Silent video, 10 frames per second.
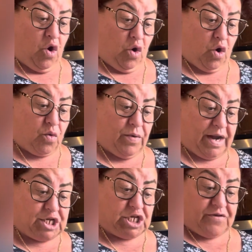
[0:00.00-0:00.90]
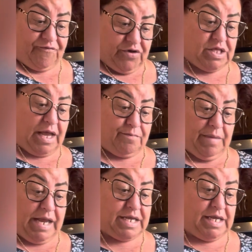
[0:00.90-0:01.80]
or when I just feel like
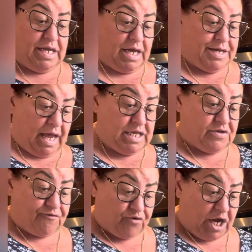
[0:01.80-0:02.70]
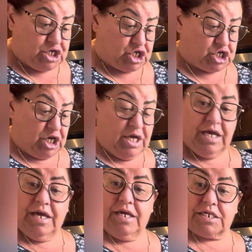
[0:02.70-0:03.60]
making a nice fresh
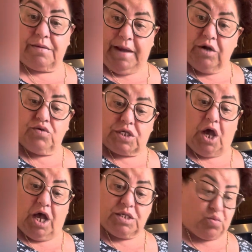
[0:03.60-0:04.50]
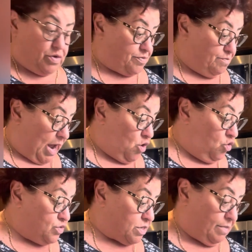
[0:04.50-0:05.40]
tomato sauce with my
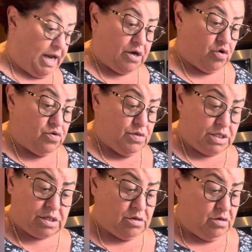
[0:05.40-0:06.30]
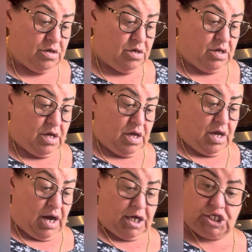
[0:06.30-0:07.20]
own tomatoes,
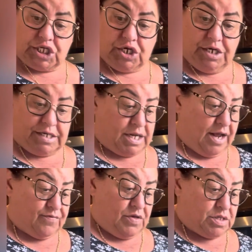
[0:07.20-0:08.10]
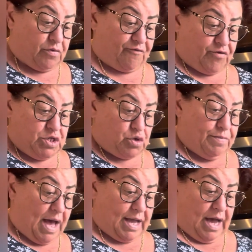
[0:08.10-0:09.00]
I'm just gonna take this freezer
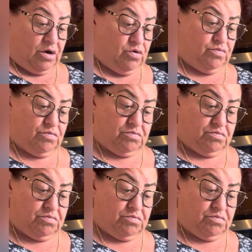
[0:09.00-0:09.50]
bag out